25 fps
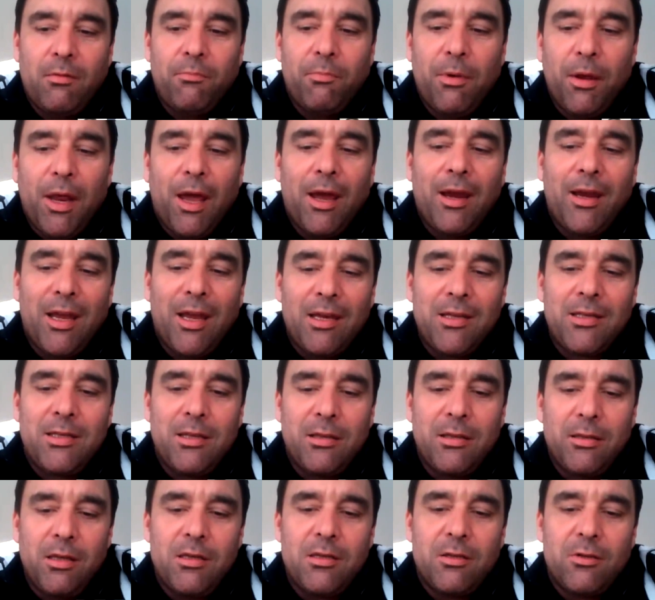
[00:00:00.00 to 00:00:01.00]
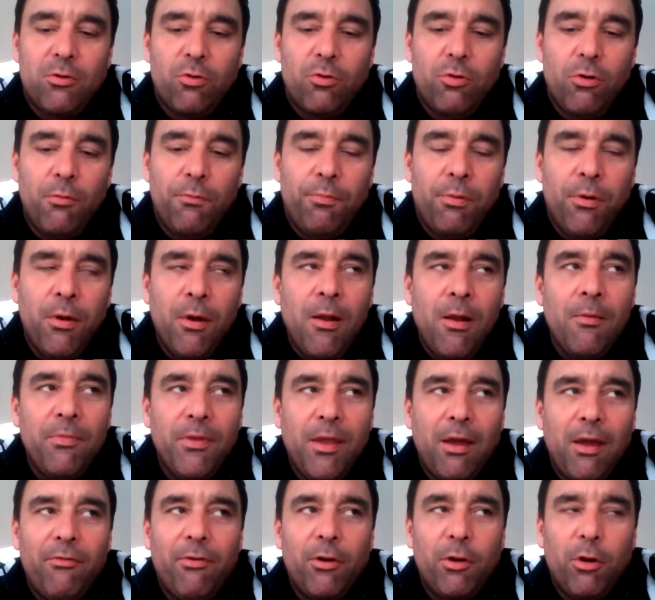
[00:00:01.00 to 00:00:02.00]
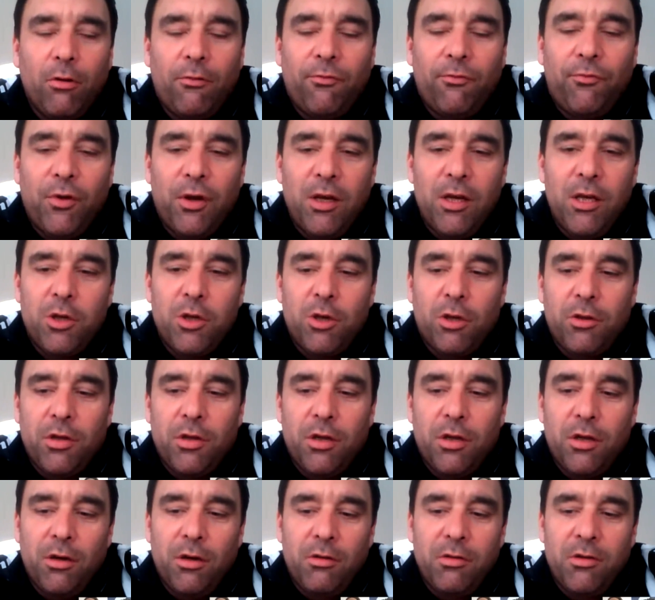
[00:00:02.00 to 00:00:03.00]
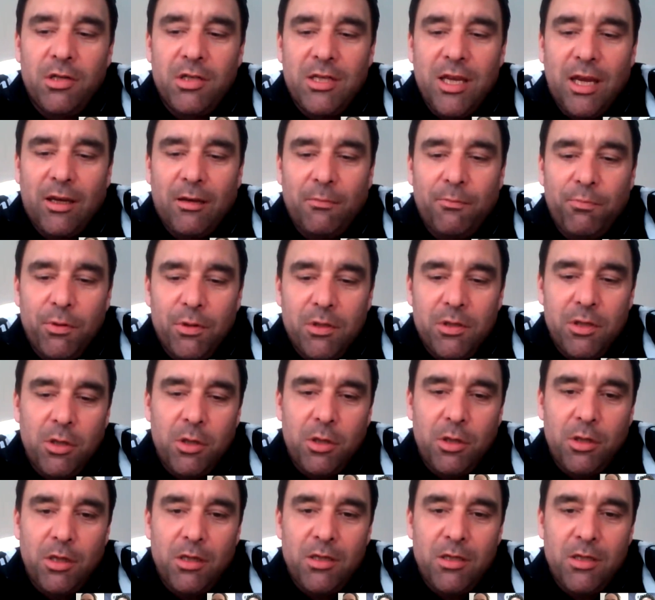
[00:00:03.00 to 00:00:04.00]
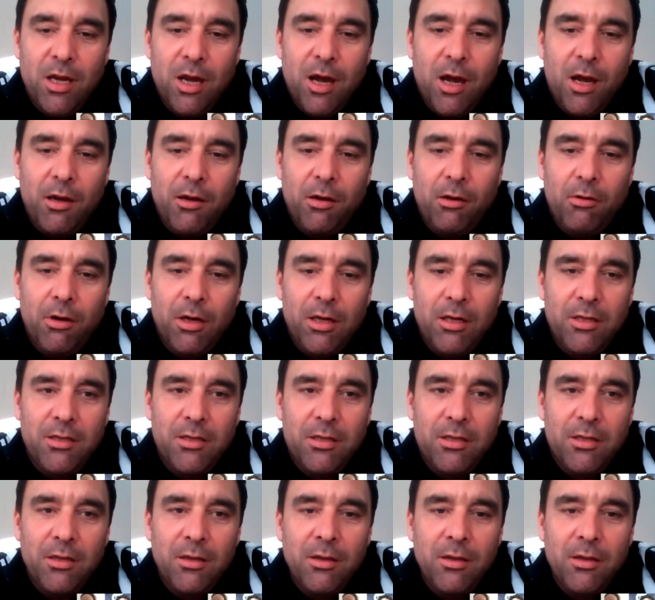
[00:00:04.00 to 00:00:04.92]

but I guess in this group they will not finish on the second position as they are now, as